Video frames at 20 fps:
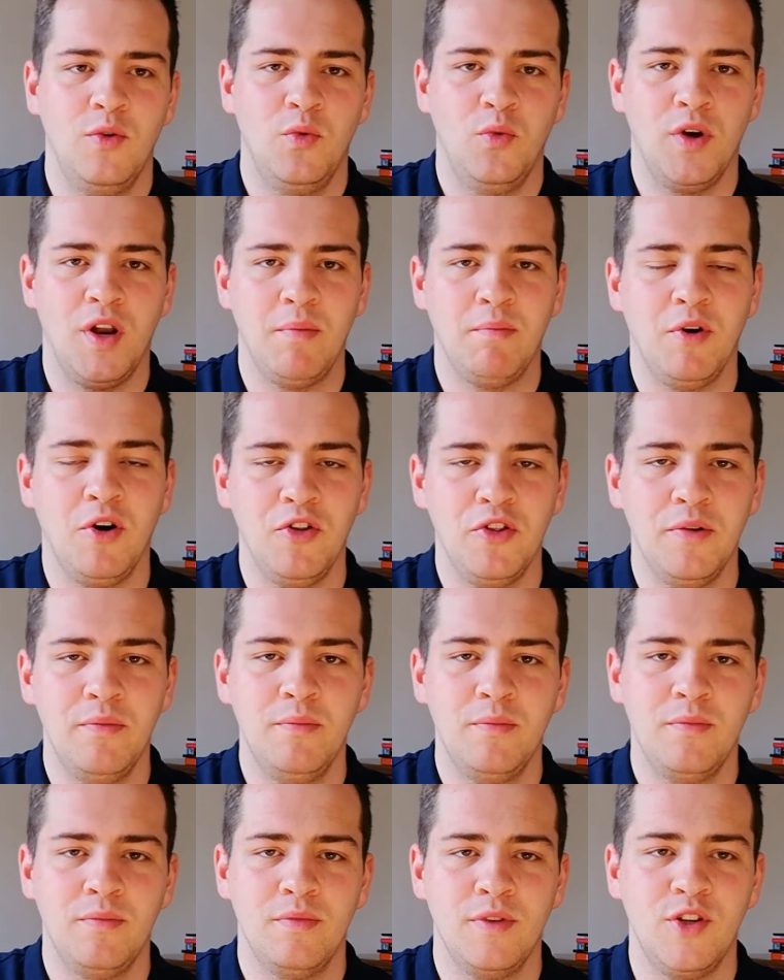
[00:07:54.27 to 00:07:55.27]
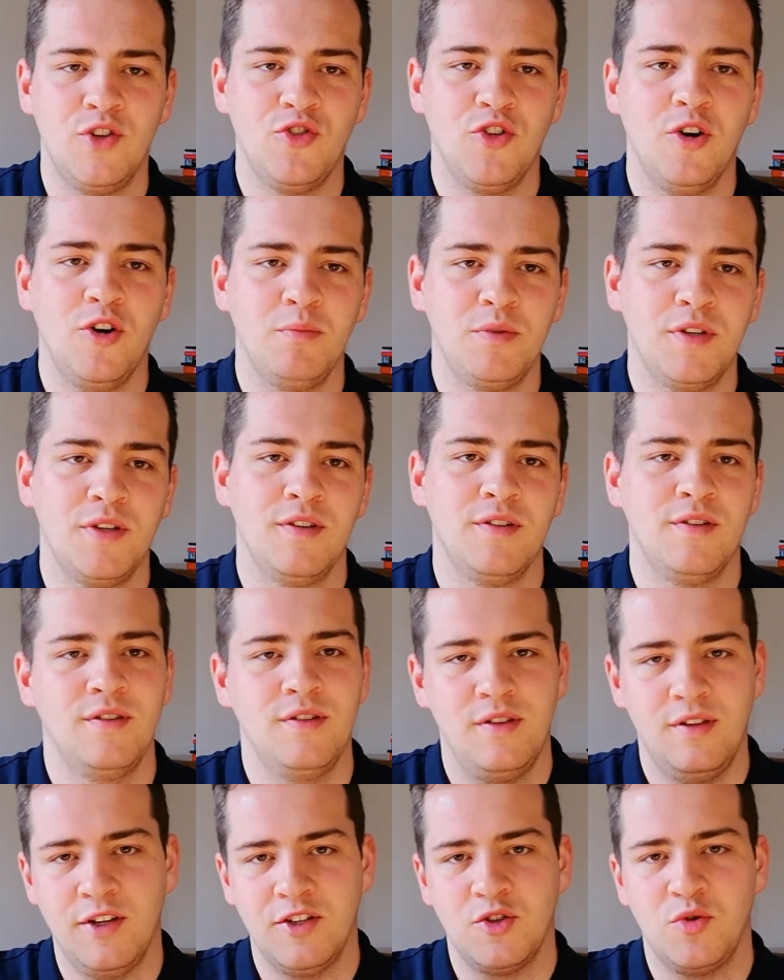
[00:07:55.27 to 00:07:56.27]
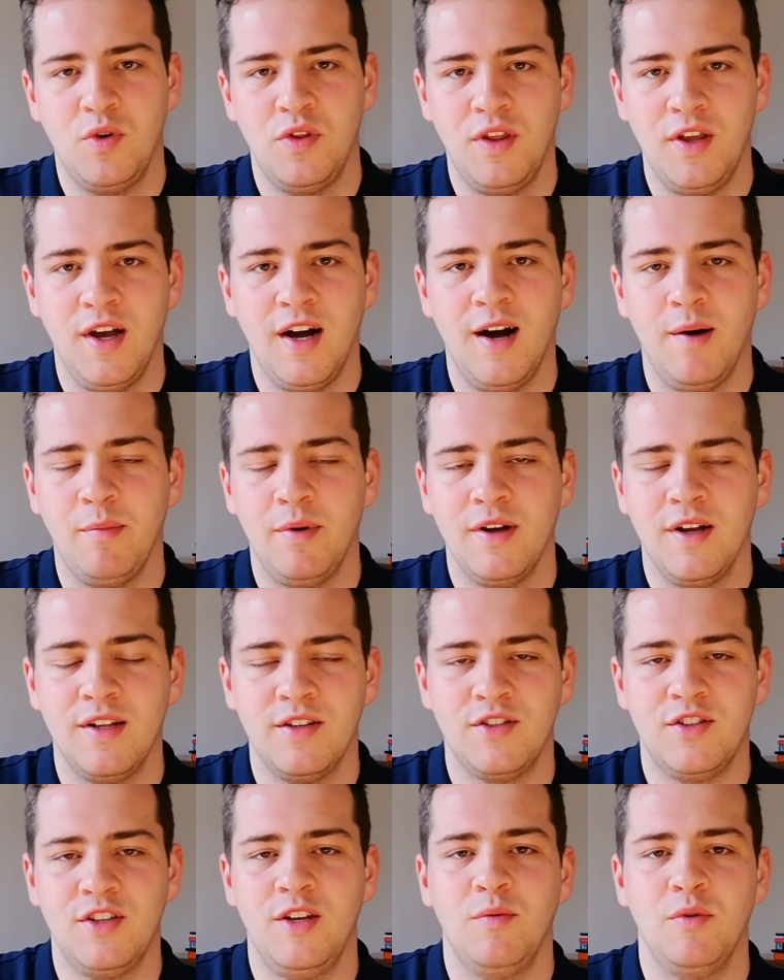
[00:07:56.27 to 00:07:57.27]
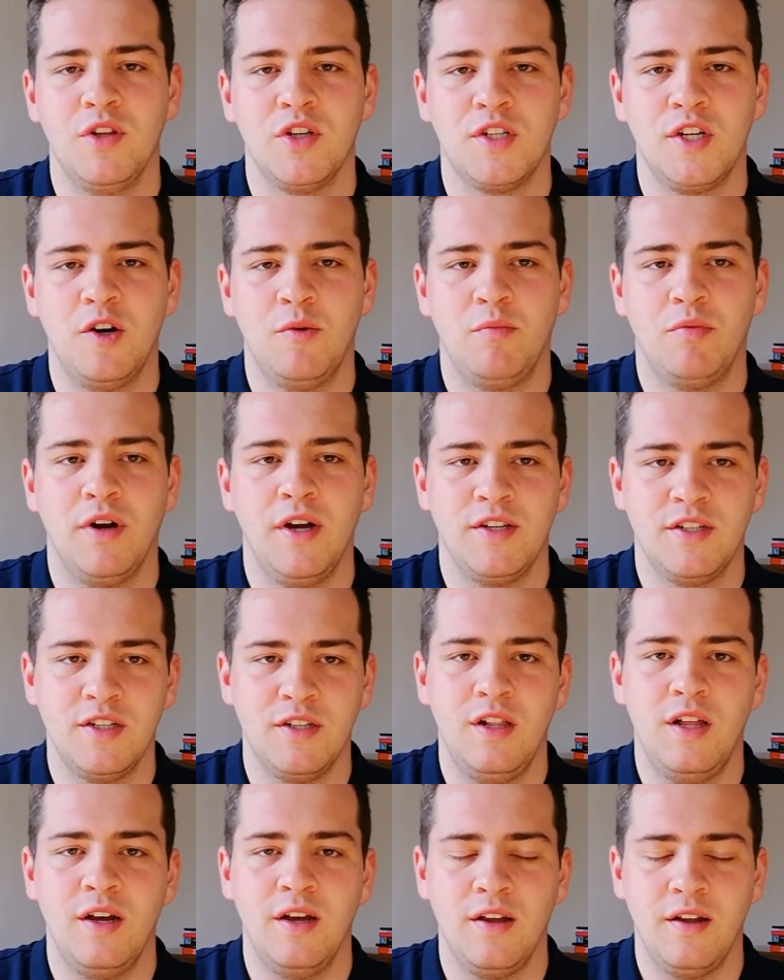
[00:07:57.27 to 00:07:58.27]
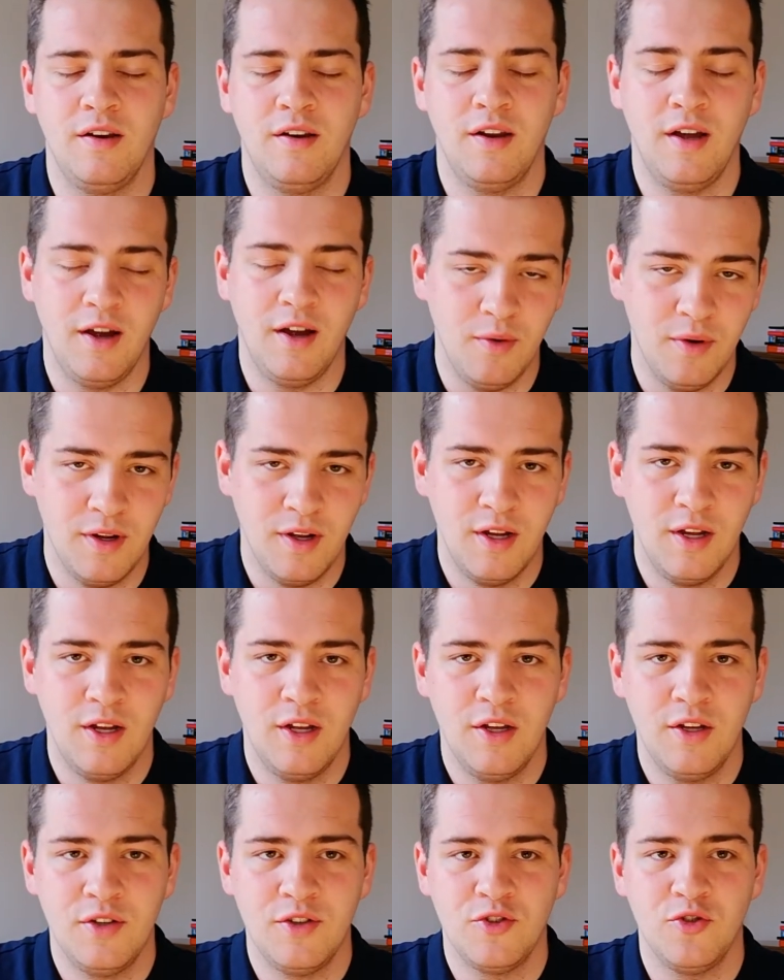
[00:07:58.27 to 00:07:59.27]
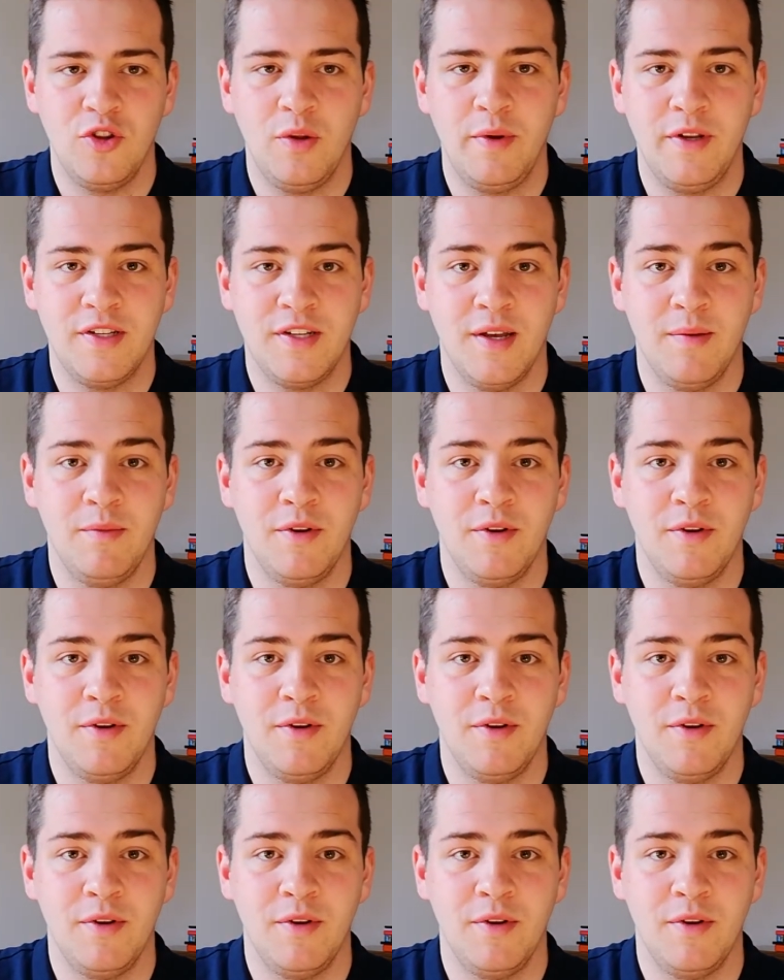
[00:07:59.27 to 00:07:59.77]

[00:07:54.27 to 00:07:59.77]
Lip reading: When I bought them, they dropped. Let's go in the app and see what the share price is like now. It's only been 10